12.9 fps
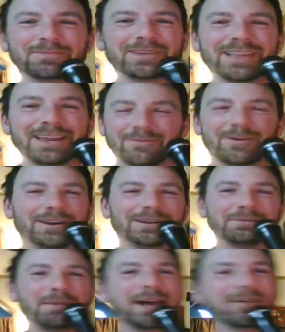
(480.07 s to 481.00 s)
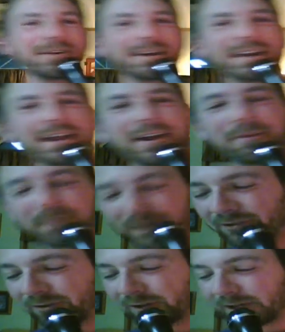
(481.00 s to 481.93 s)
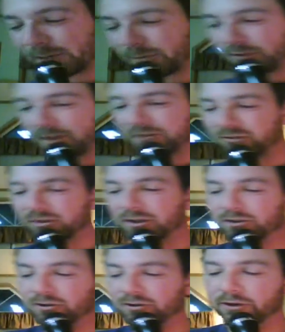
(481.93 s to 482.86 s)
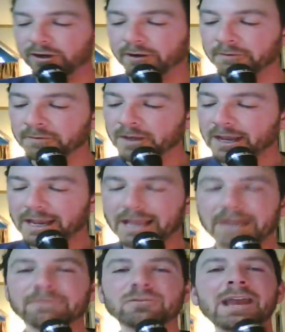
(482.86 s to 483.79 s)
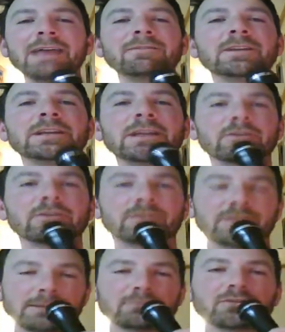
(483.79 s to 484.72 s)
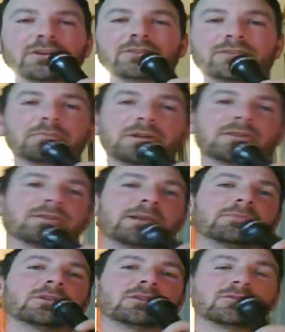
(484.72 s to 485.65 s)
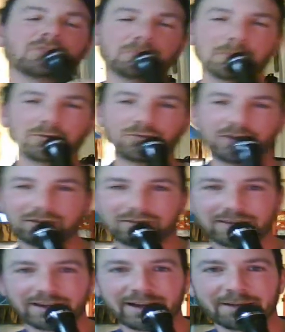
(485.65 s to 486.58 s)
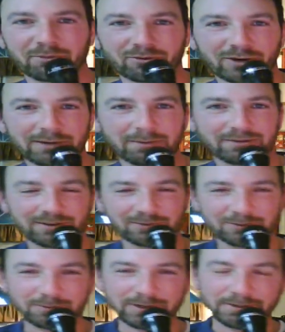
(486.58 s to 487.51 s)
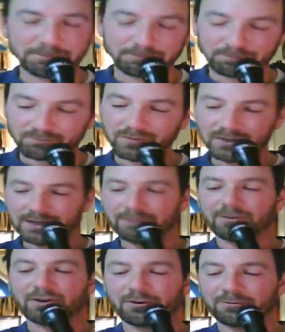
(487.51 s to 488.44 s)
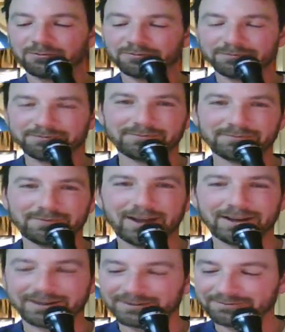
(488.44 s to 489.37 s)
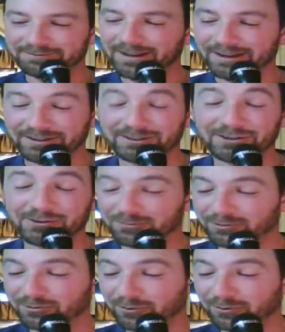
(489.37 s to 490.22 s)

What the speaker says: run the battery down. But those are a couple things you can do there. And if you have any other tips, listen, because I'm not the super genius that I portray myself to be, even though I do